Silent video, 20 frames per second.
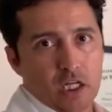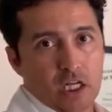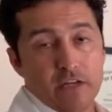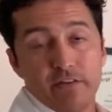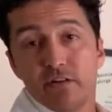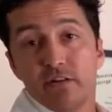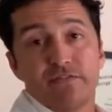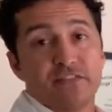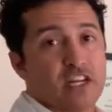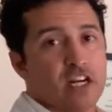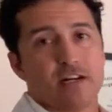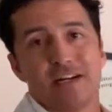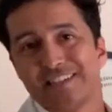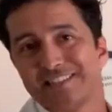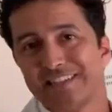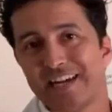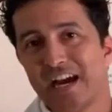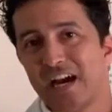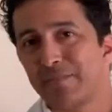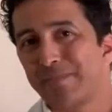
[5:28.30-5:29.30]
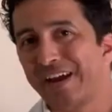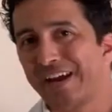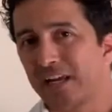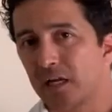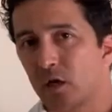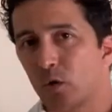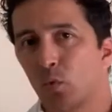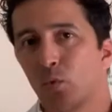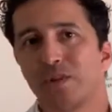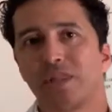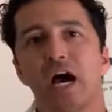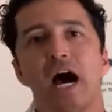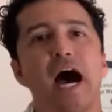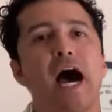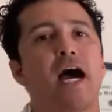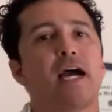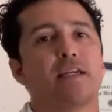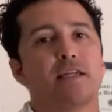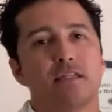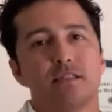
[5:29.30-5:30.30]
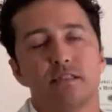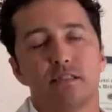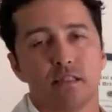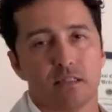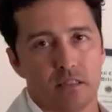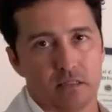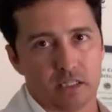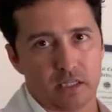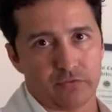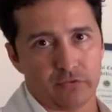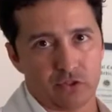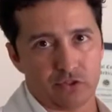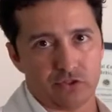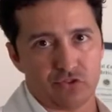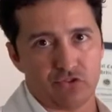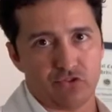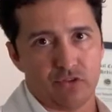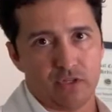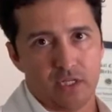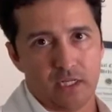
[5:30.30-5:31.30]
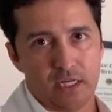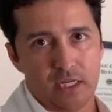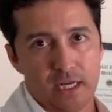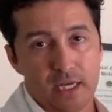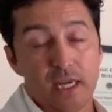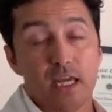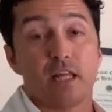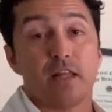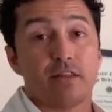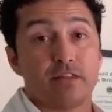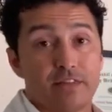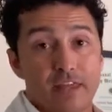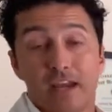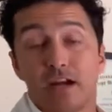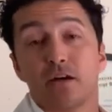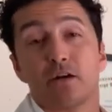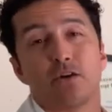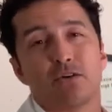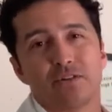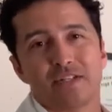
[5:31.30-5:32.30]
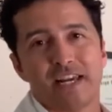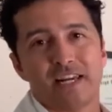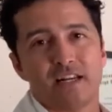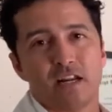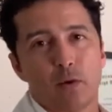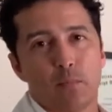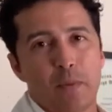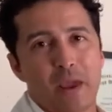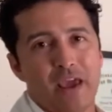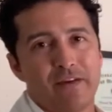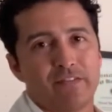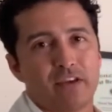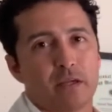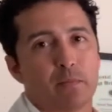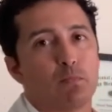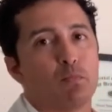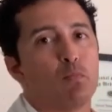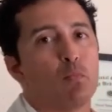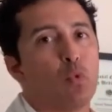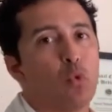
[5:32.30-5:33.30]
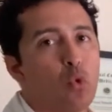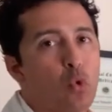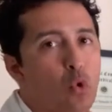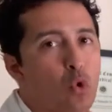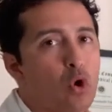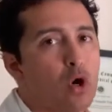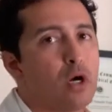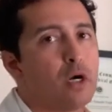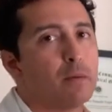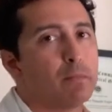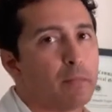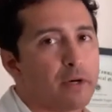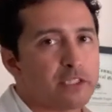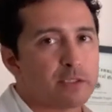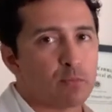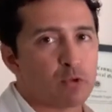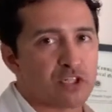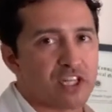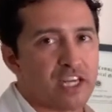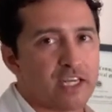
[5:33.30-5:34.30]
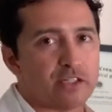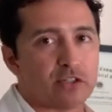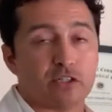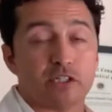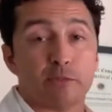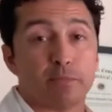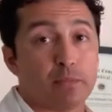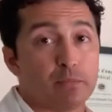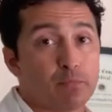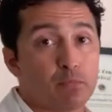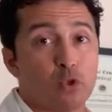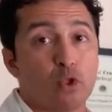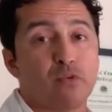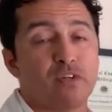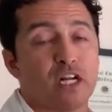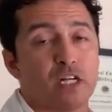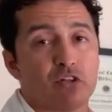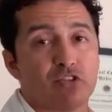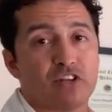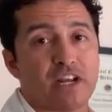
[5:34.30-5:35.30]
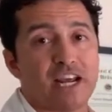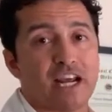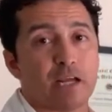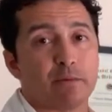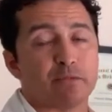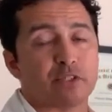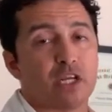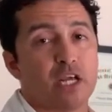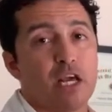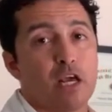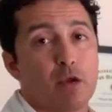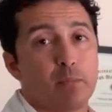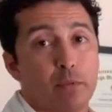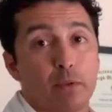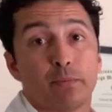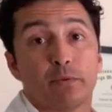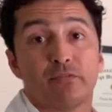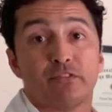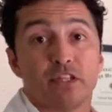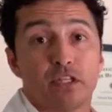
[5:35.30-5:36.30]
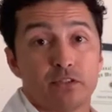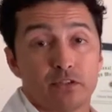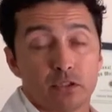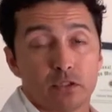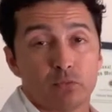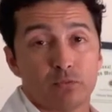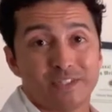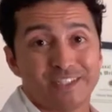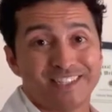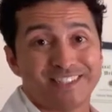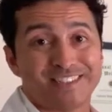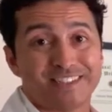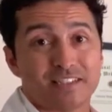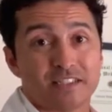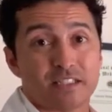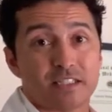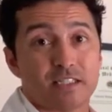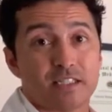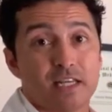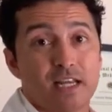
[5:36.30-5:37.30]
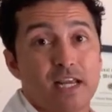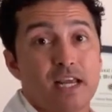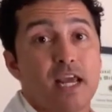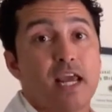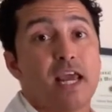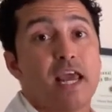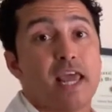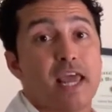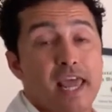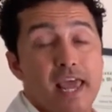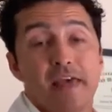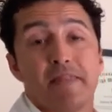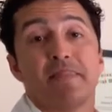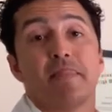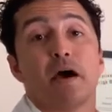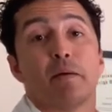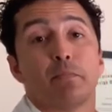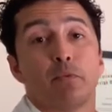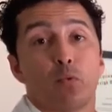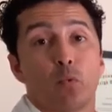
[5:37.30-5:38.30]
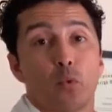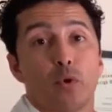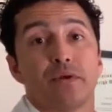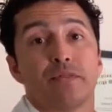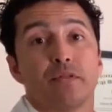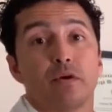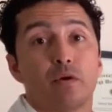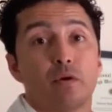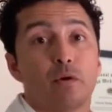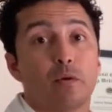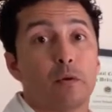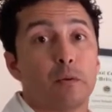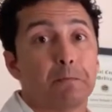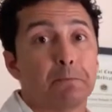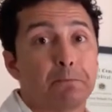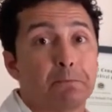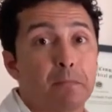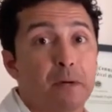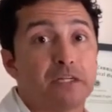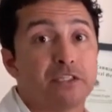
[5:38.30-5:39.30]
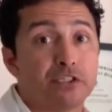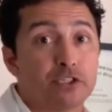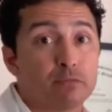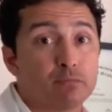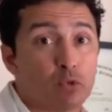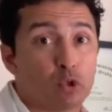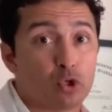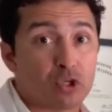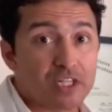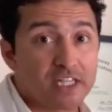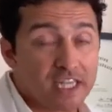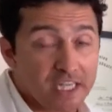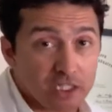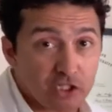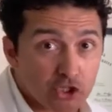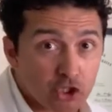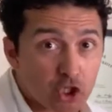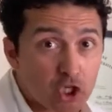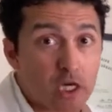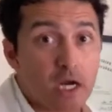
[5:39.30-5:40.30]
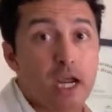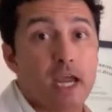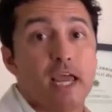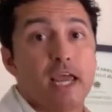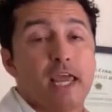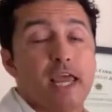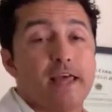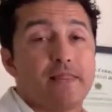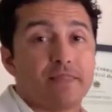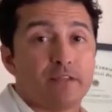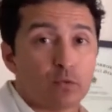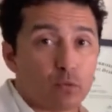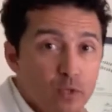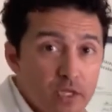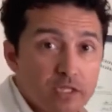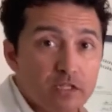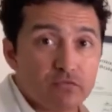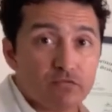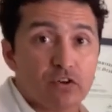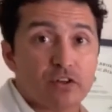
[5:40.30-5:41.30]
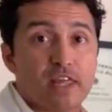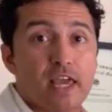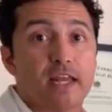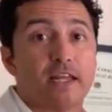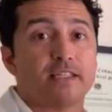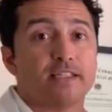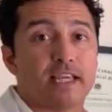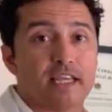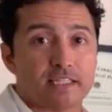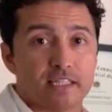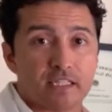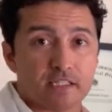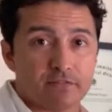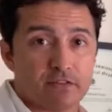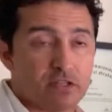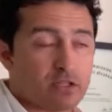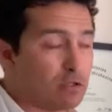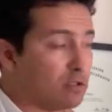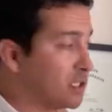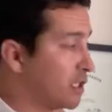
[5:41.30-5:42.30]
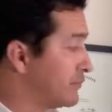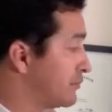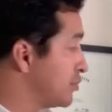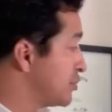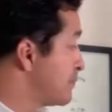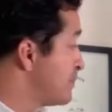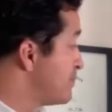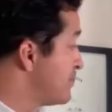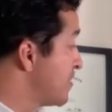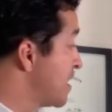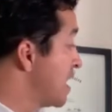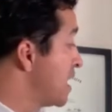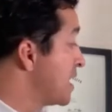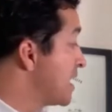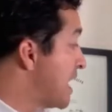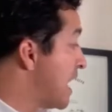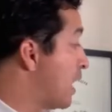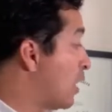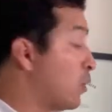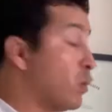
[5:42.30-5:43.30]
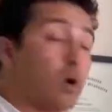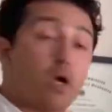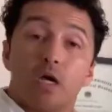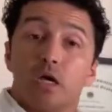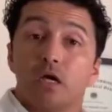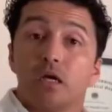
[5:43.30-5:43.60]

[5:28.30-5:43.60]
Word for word: even if they're not diabetic with high insulin levels they are going to end up having more much more cancer it's been proven 100 times people with insulin resistance end up with much more cancer. And the reason for that is the excessive insulin levels. Now,